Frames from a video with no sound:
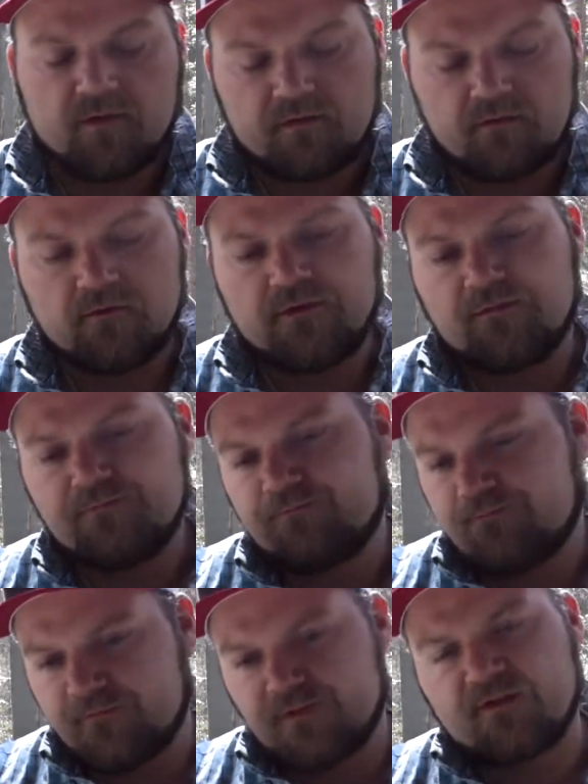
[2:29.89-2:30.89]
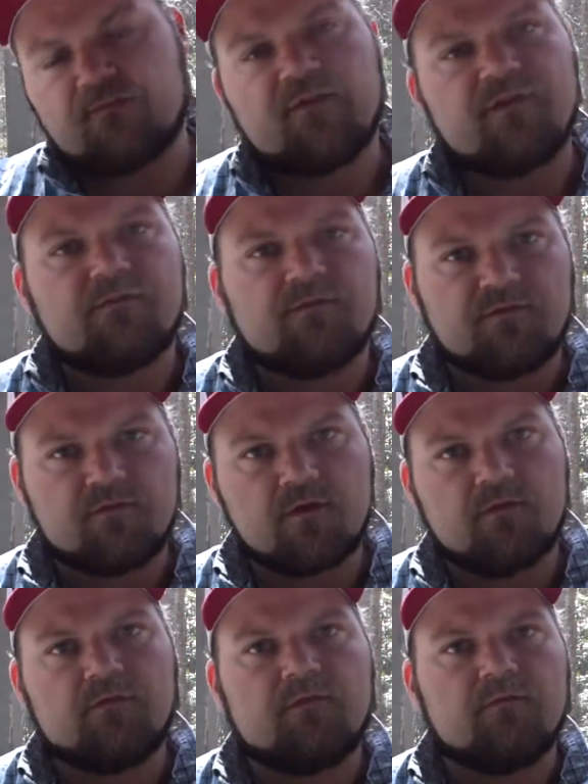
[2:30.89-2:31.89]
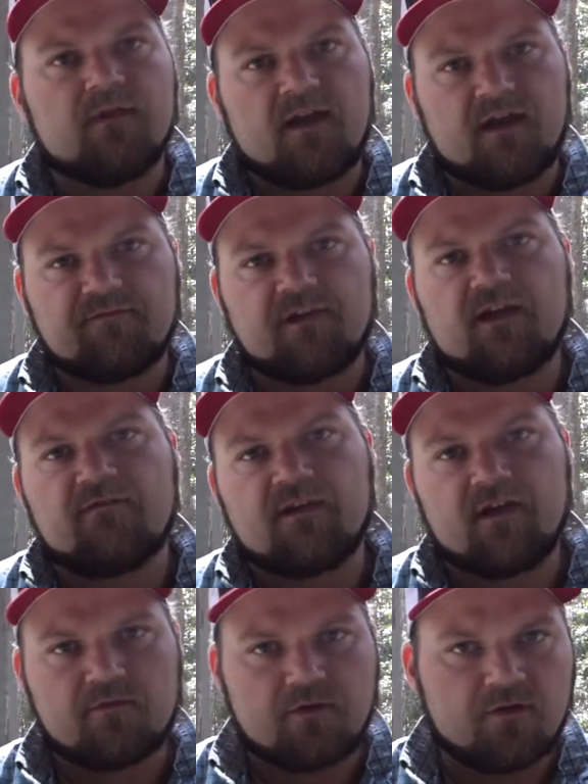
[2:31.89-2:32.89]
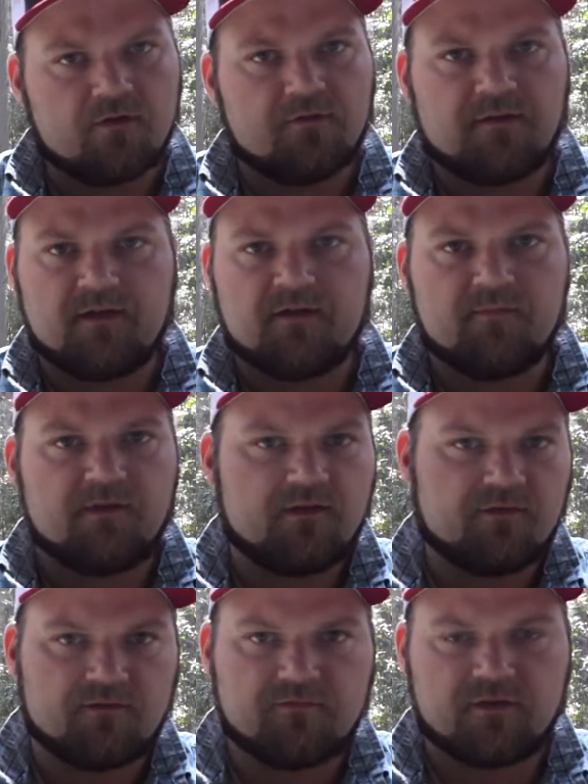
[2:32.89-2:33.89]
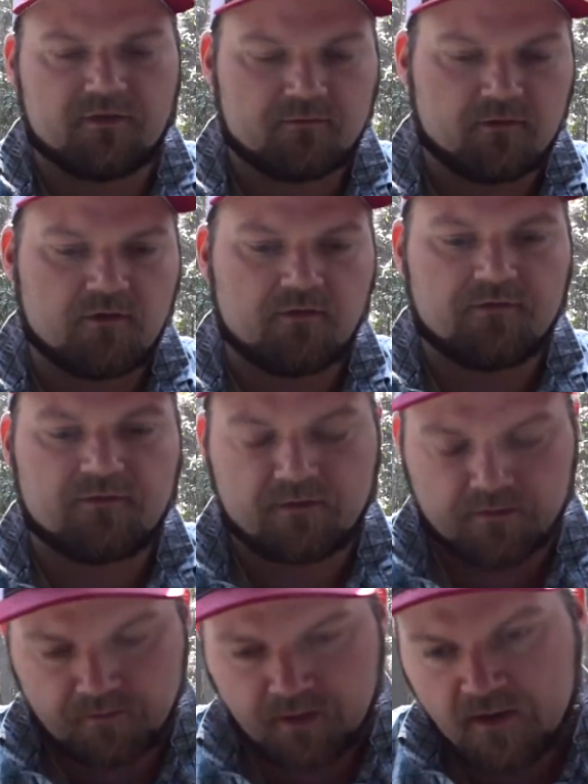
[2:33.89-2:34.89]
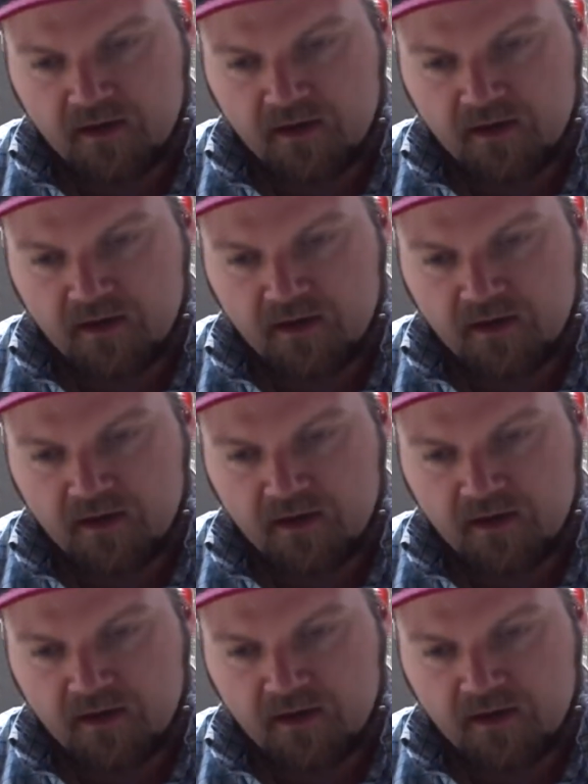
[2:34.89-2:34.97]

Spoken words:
I know that some venues you go to, they have to have the alcohol there because of liquor laws, so